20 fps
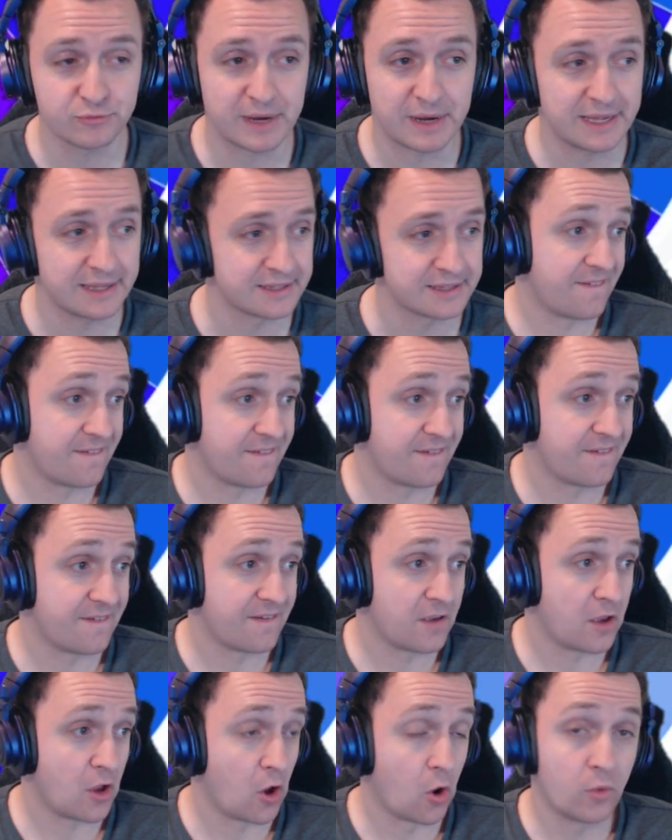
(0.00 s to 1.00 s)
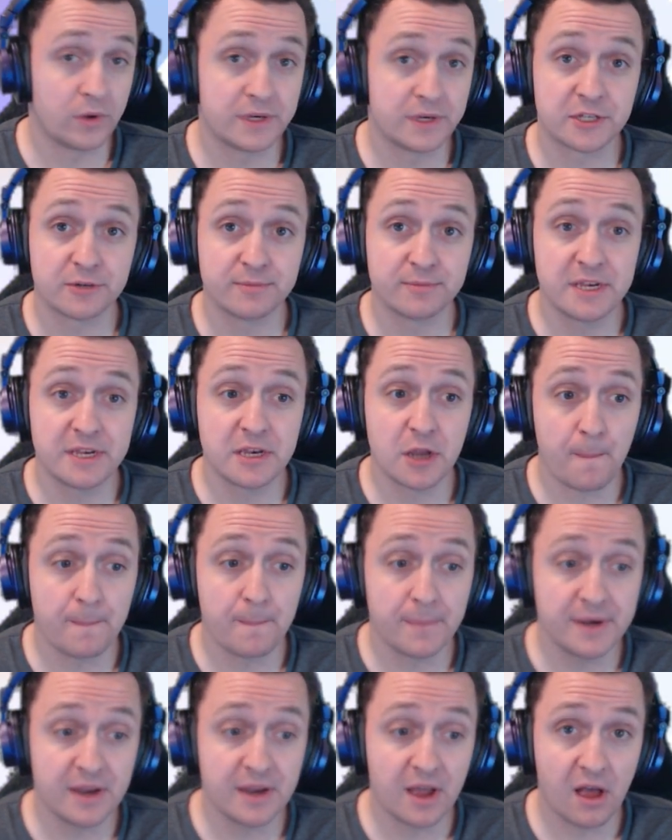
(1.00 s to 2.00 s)
Palace. Oh, and it's going to be
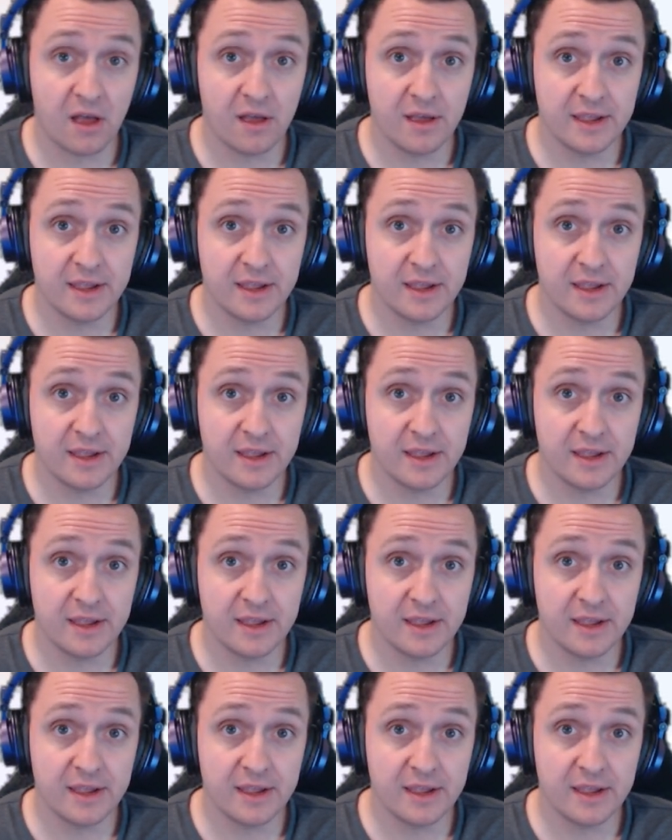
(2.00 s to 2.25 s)
number 9.